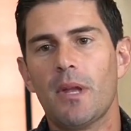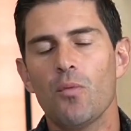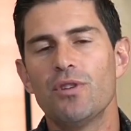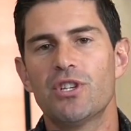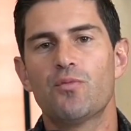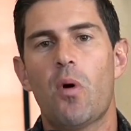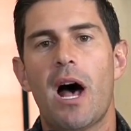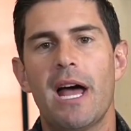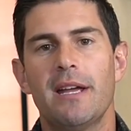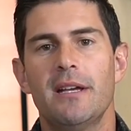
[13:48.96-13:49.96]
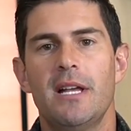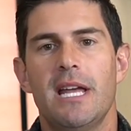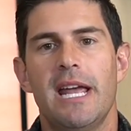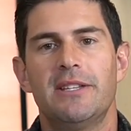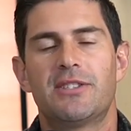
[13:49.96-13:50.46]
which is why
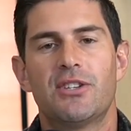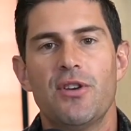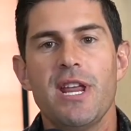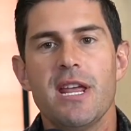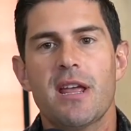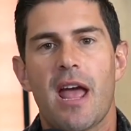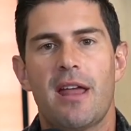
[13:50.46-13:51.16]
it's so unique